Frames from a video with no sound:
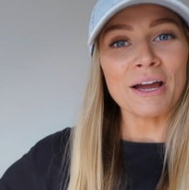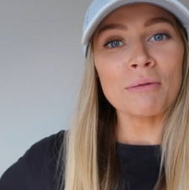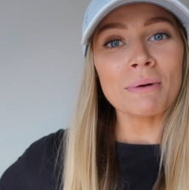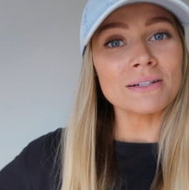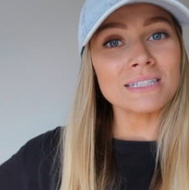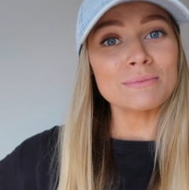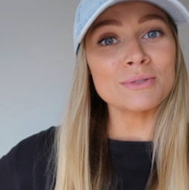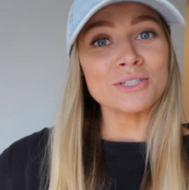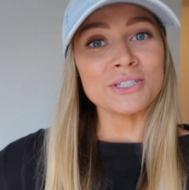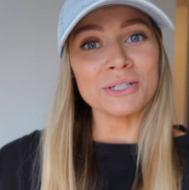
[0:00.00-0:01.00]
I hope I was
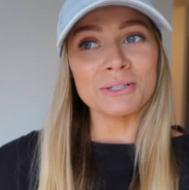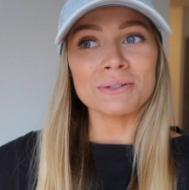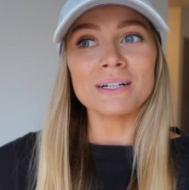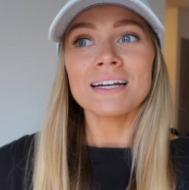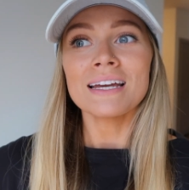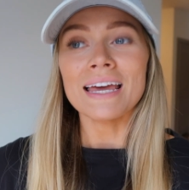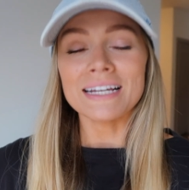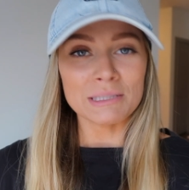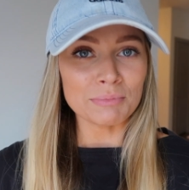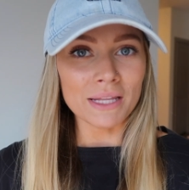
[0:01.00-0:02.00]
able to
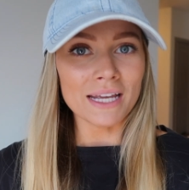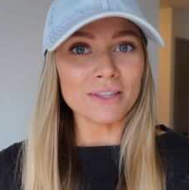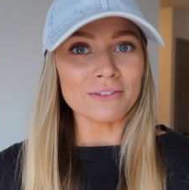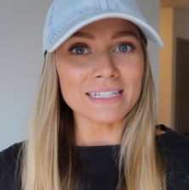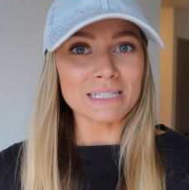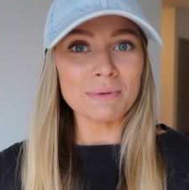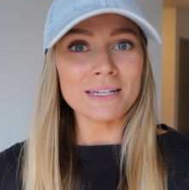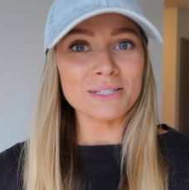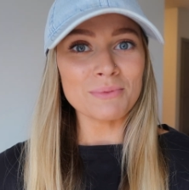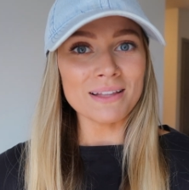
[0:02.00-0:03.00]
explain the
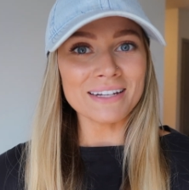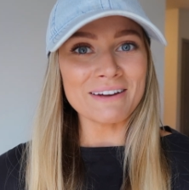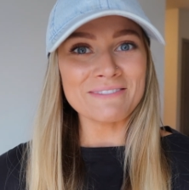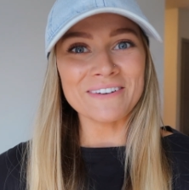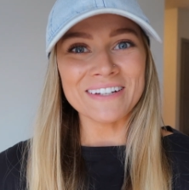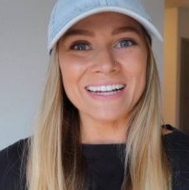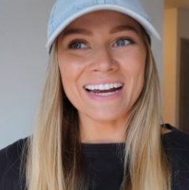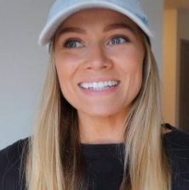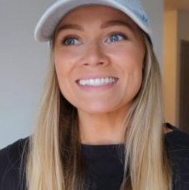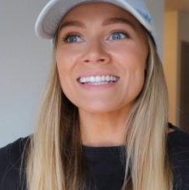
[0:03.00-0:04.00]
recipes well enough for you
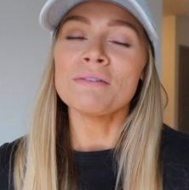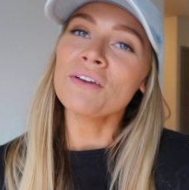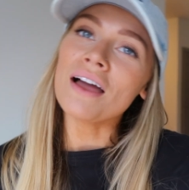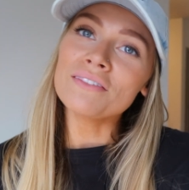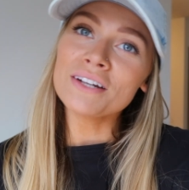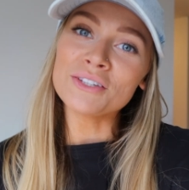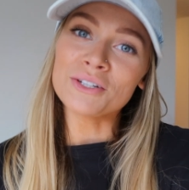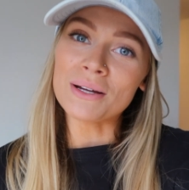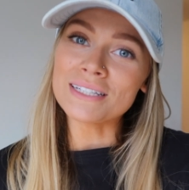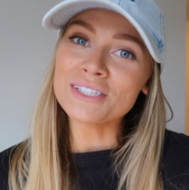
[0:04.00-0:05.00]
guys. If you have any other
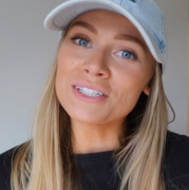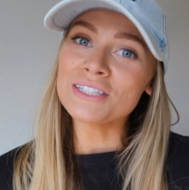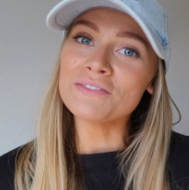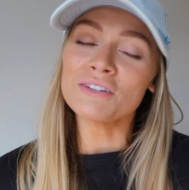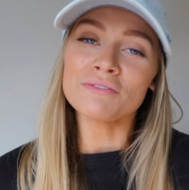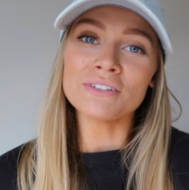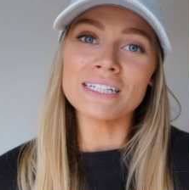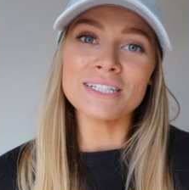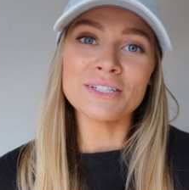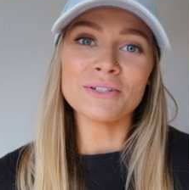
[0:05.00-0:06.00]
questions, feel
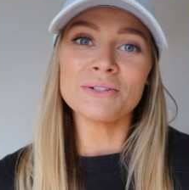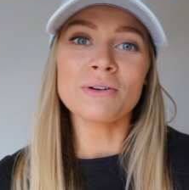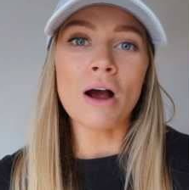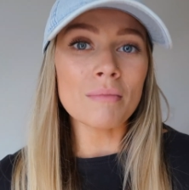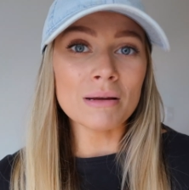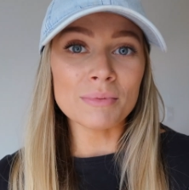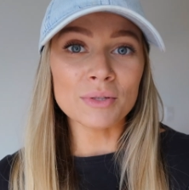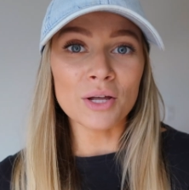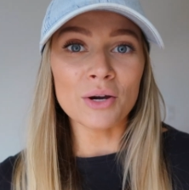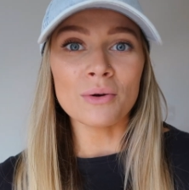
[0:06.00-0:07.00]
free to comment
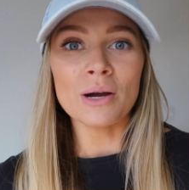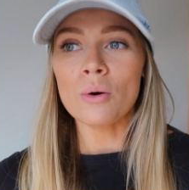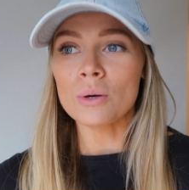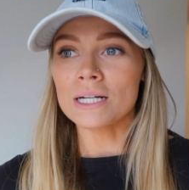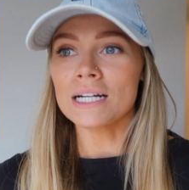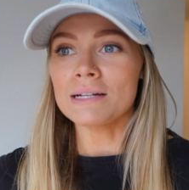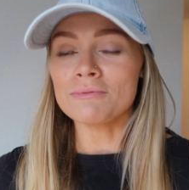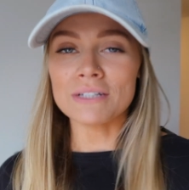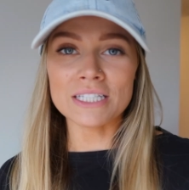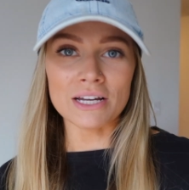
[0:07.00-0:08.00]
below or
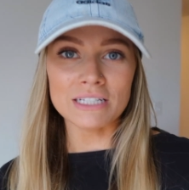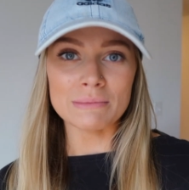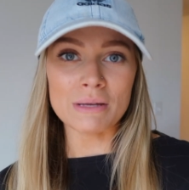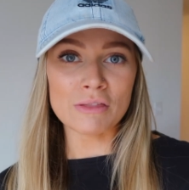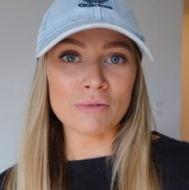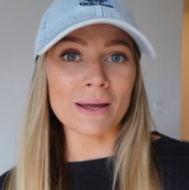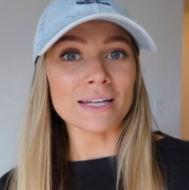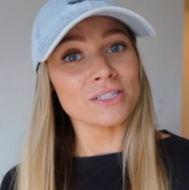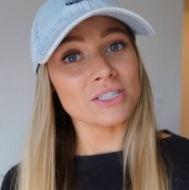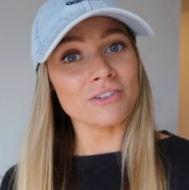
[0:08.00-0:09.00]
reach out to me through my
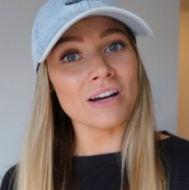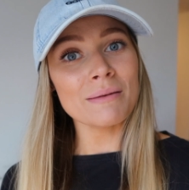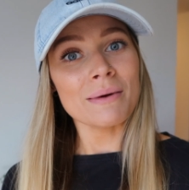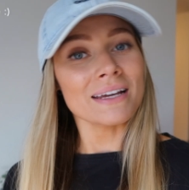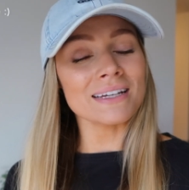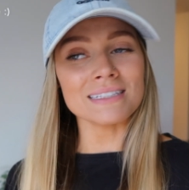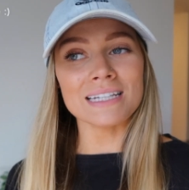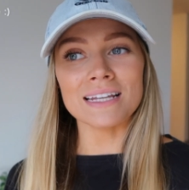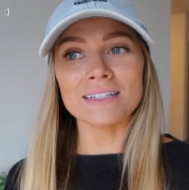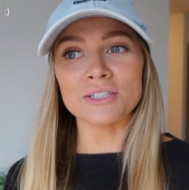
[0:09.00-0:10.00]
Instagram. I can
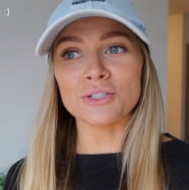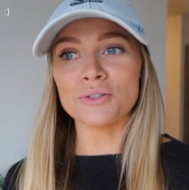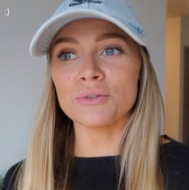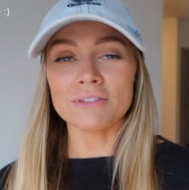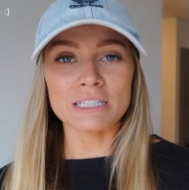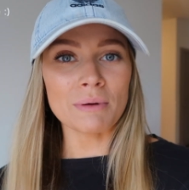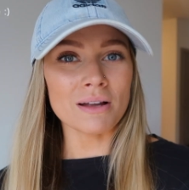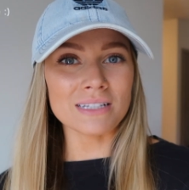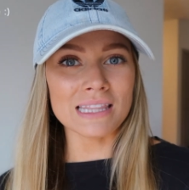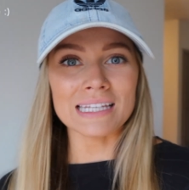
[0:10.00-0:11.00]
tend to
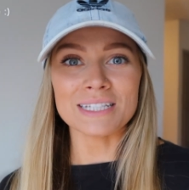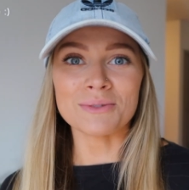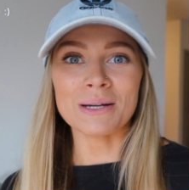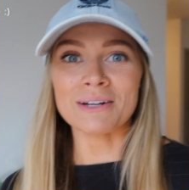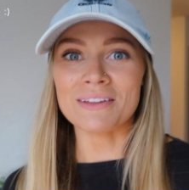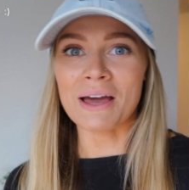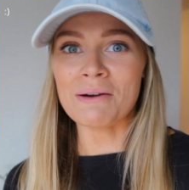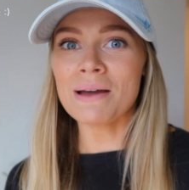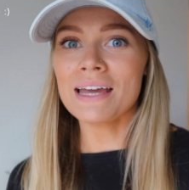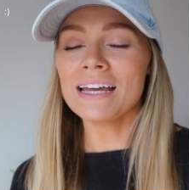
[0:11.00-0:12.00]
respond to things quicker
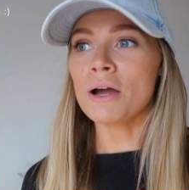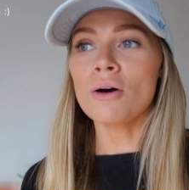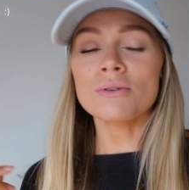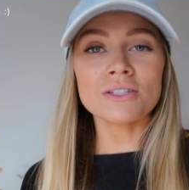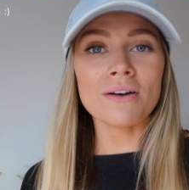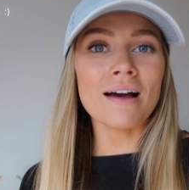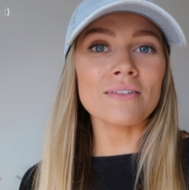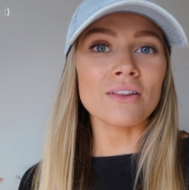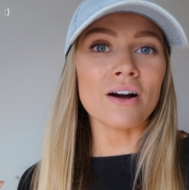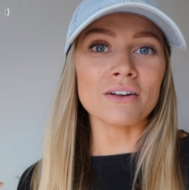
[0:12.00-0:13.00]
that way. I also have
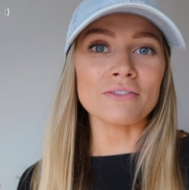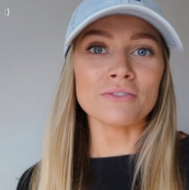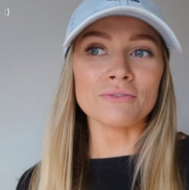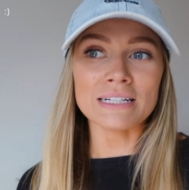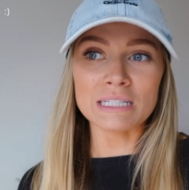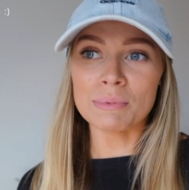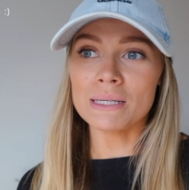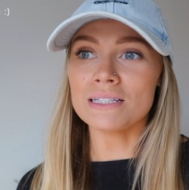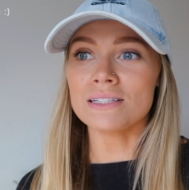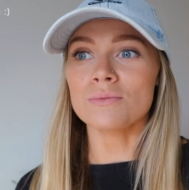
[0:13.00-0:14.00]
a lot of
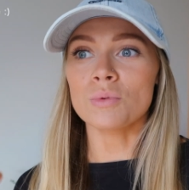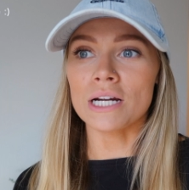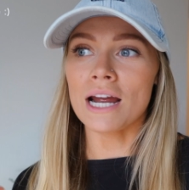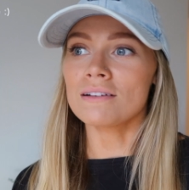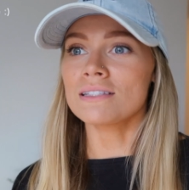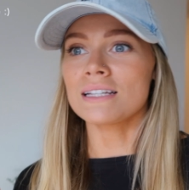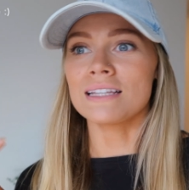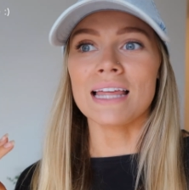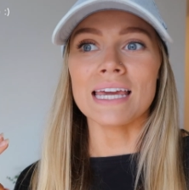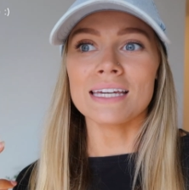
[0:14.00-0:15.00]
recipes, workouts, and like